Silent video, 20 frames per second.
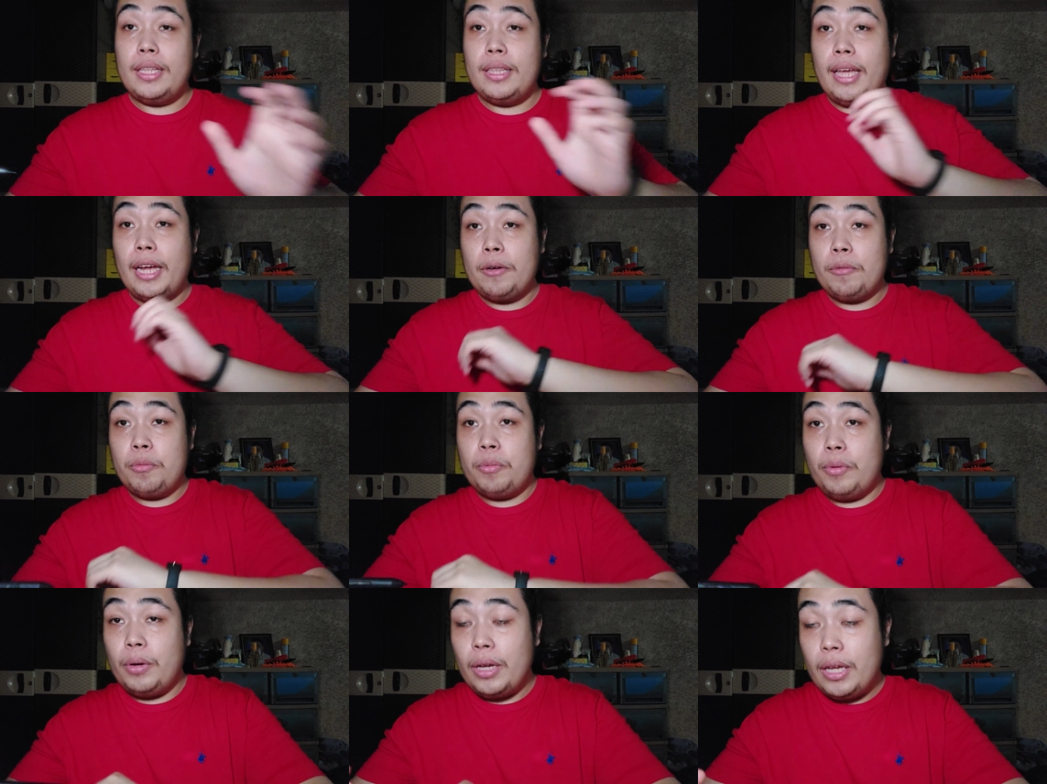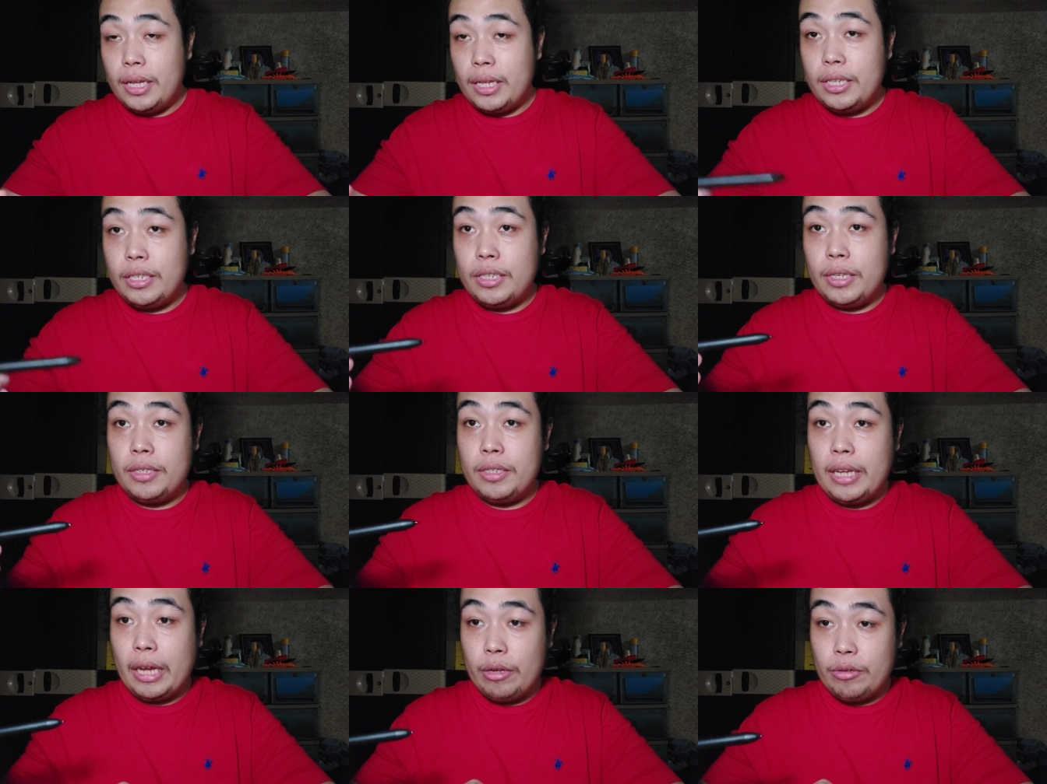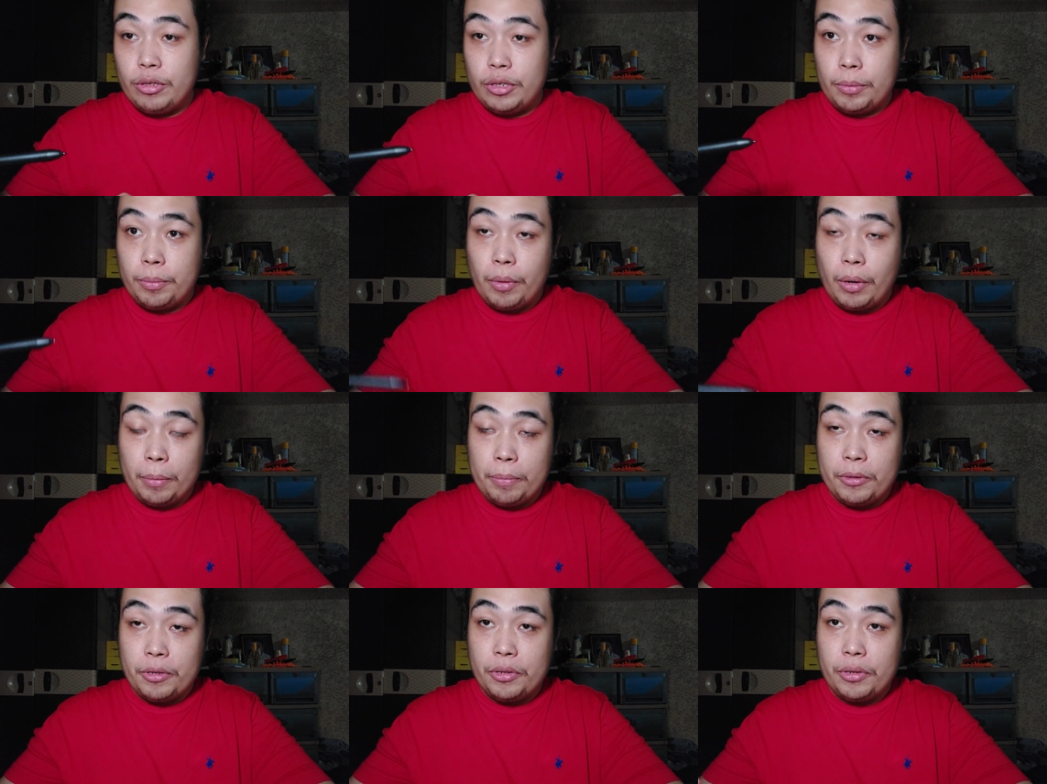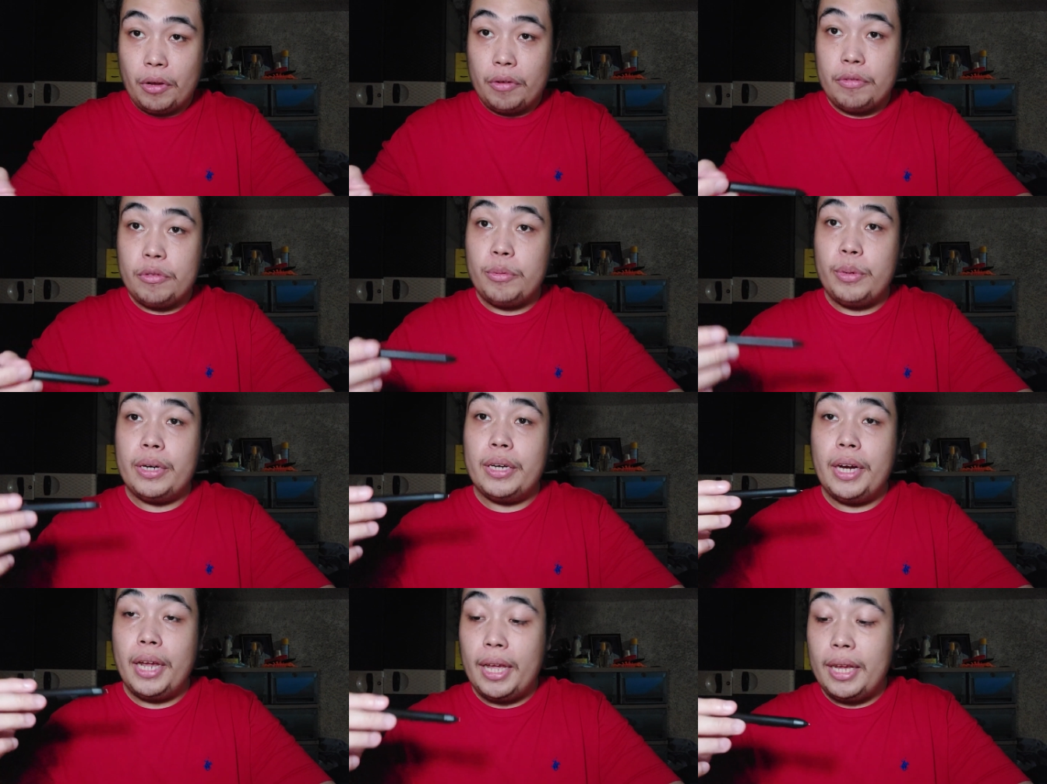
and that way you can download the proper software